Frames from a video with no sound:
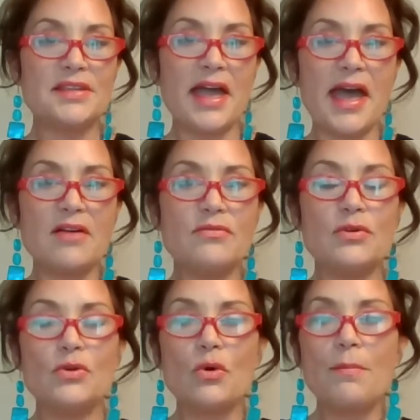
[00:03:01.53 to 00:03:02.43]
have
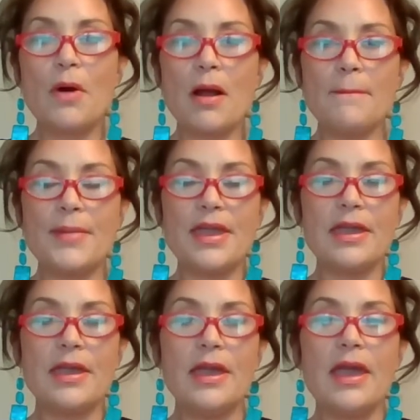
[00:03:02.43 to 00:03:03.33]
your Part
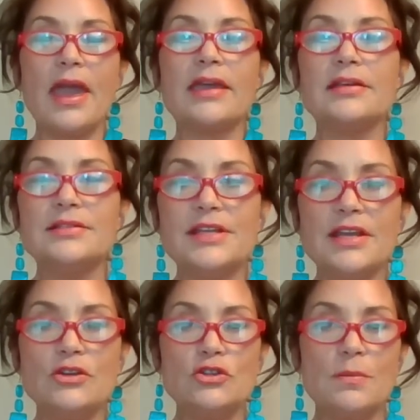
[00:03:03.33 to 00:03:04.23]
B and
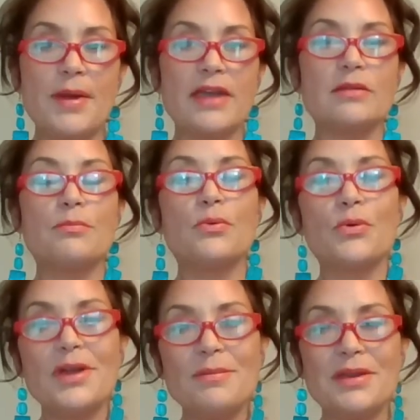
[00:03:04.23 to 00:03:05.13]
continue to pay the
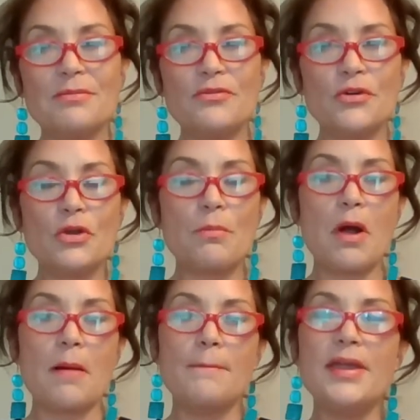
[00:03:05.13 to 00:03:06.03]
premium for your
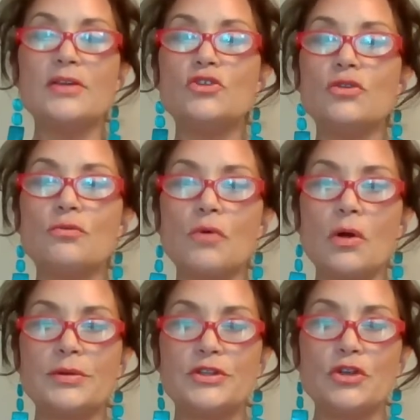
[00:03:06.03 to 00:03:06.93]
Part B as you
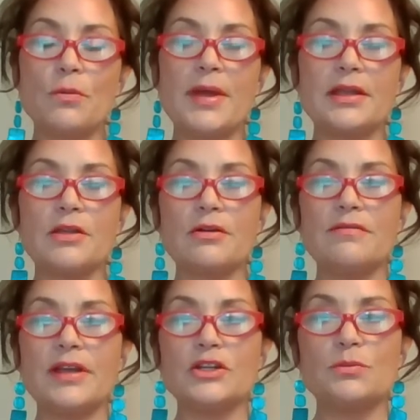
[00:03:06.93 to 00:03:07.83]
enroll into your Medicare
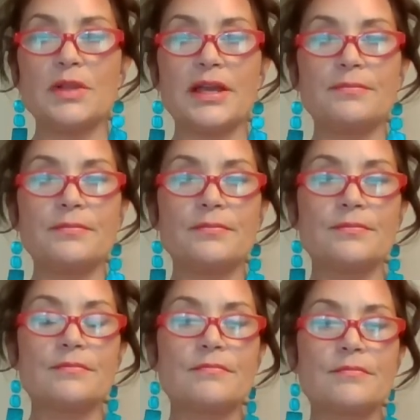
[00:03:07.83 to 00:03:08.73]
Advantage plan.
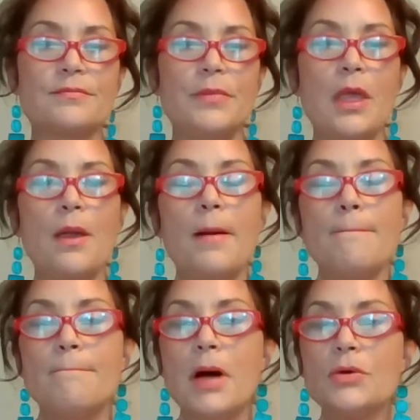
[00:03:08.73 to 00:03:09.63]

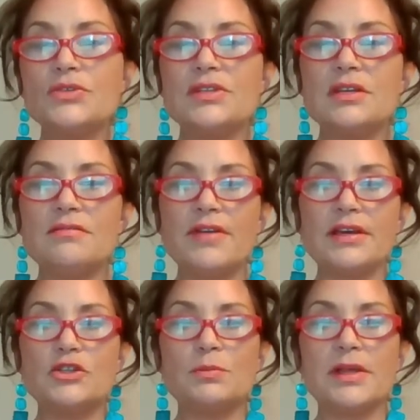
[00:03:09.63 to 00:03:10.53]
Most
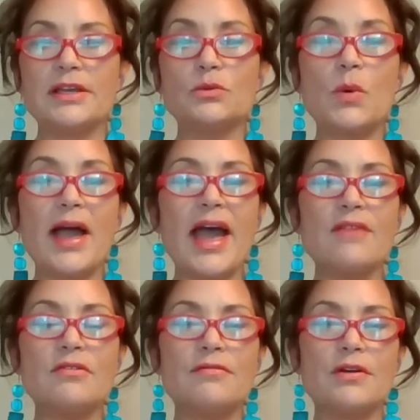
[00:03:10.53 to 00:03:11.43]
Advantage plans will have
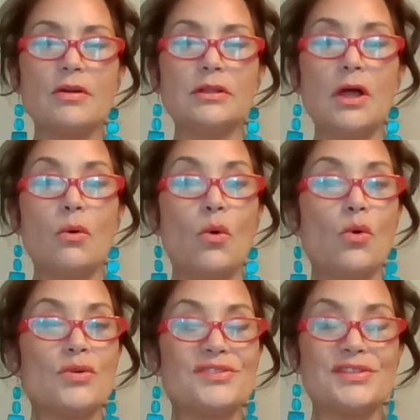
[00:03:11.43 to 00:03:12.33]
a very low
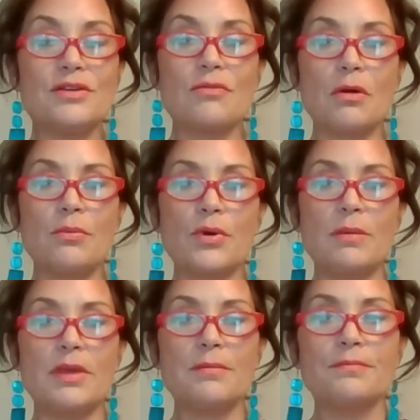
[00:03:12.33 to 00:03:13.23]
or zero
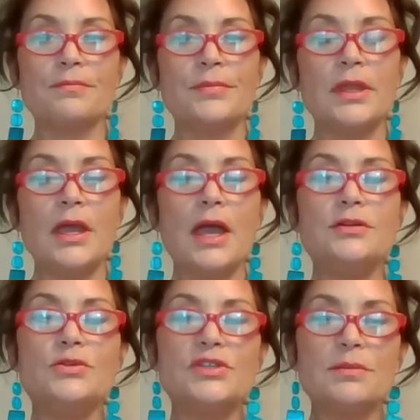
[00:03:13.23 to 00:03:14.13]
premium, and
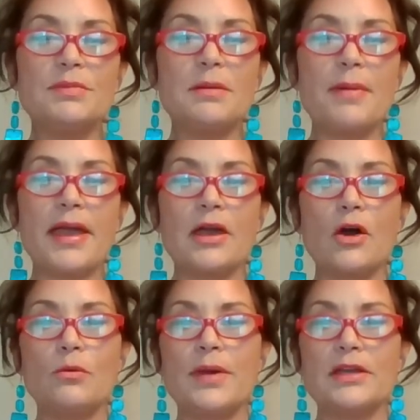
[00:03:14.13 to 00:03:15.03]
you simply pay
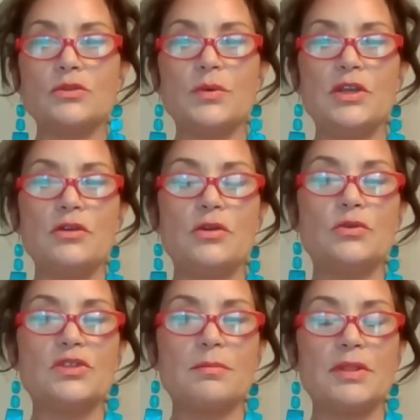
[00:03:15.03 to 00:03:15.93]
copays when you
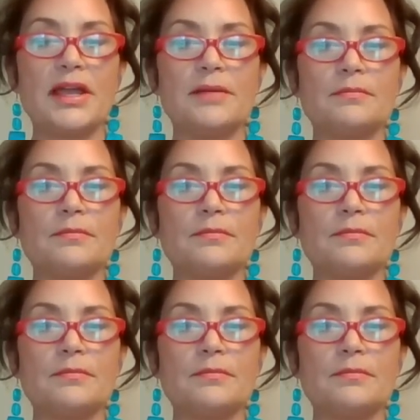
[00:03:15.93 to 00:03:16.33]
use the plan.